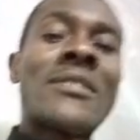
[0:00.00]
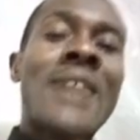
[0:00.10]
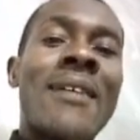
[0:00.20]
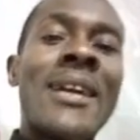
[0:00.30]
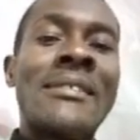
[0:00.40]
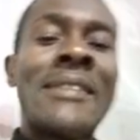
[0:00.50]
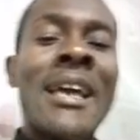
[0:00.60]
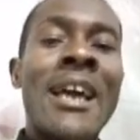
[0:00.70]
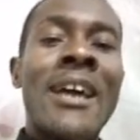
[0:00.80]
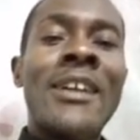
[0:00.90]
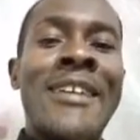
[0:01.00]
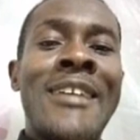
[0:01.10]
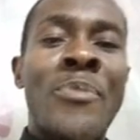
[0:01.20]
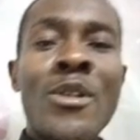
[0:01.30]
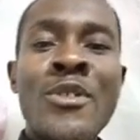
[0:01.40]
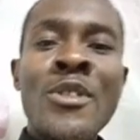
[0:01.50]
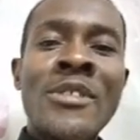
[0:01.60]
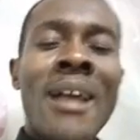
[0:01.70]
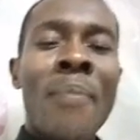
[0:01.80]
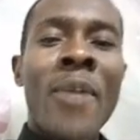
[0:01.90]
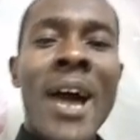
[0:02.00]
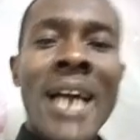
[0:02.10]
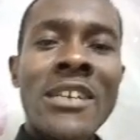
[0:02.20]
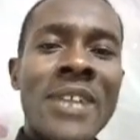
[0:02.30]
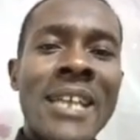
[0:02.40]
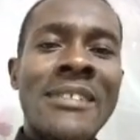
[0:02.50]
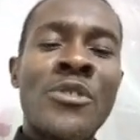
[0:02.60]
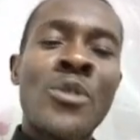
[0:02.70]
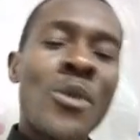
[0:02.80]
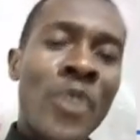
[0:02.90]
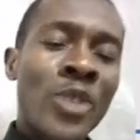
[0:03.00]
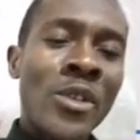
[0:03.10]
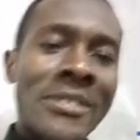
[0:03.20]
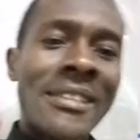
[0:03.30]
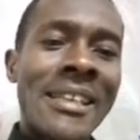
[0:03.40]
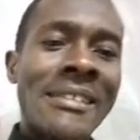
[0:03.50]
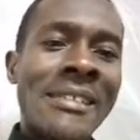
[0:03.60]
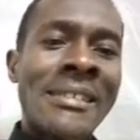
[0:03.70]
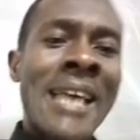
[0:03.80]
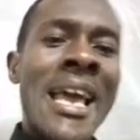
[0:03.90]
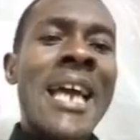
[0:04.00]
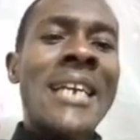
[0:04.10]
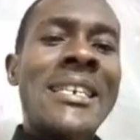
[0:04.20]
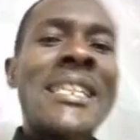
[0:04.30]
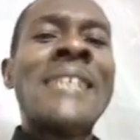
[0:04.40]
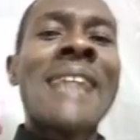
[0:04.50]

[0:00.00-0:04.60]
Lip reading: This aphid has the ability to suck everything out of the plant,